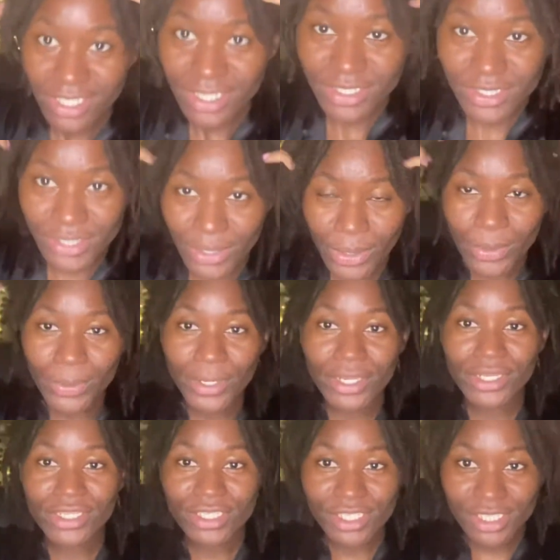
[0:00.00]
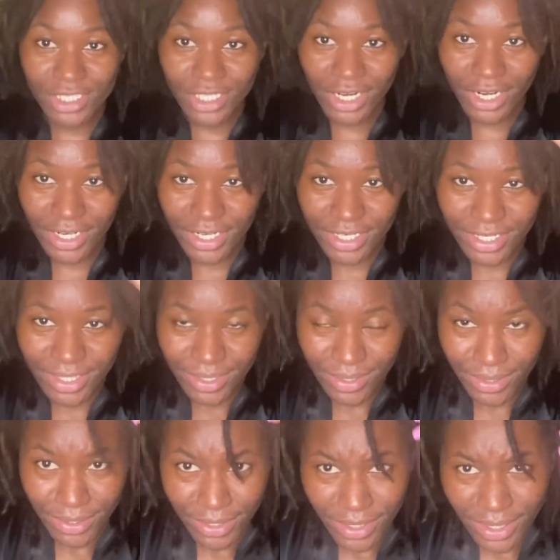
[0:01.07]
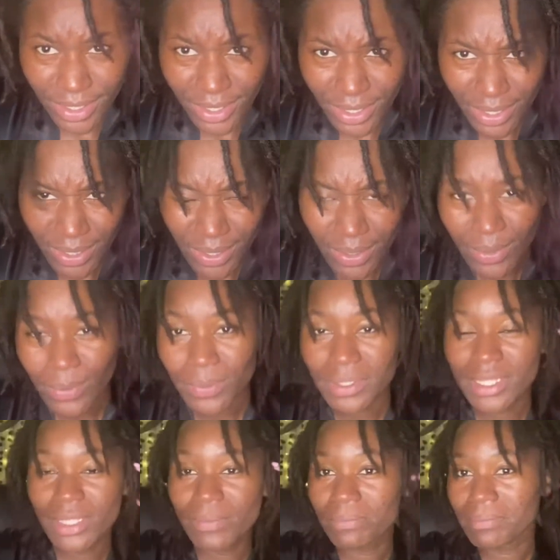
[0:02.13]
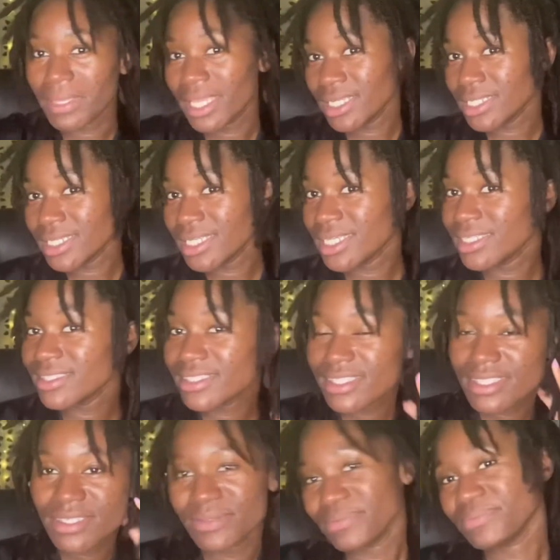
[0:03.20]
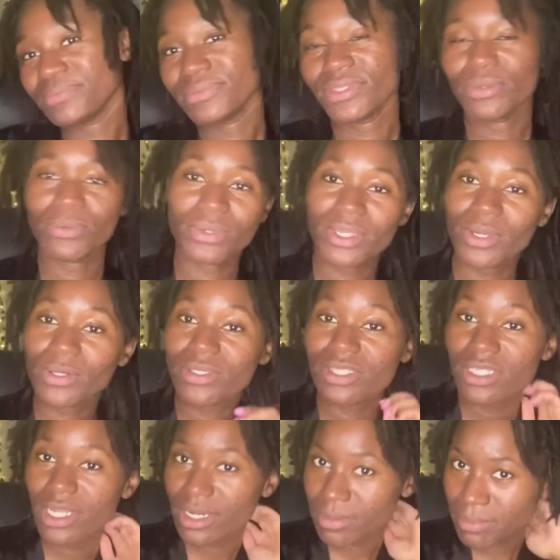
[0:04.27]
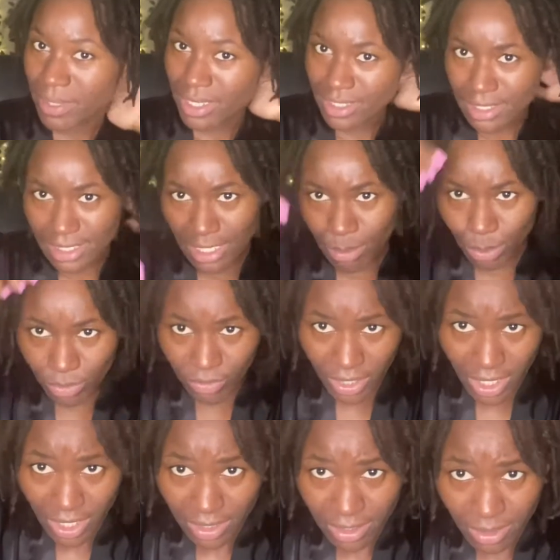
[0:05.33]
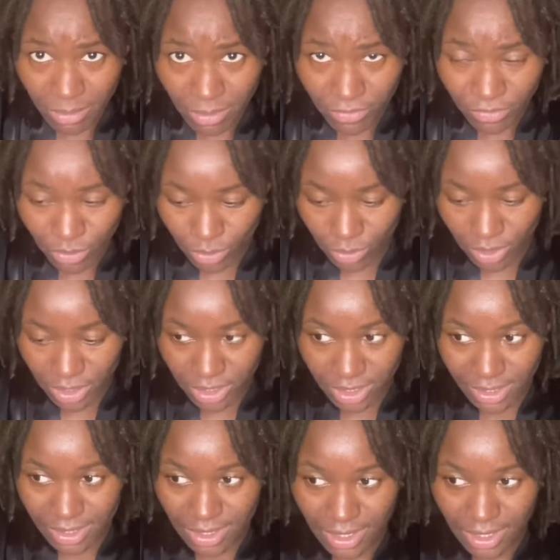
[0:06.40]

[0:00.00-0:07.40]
so we're gonna start with the maintenance. We're gonna start by separating them, of course.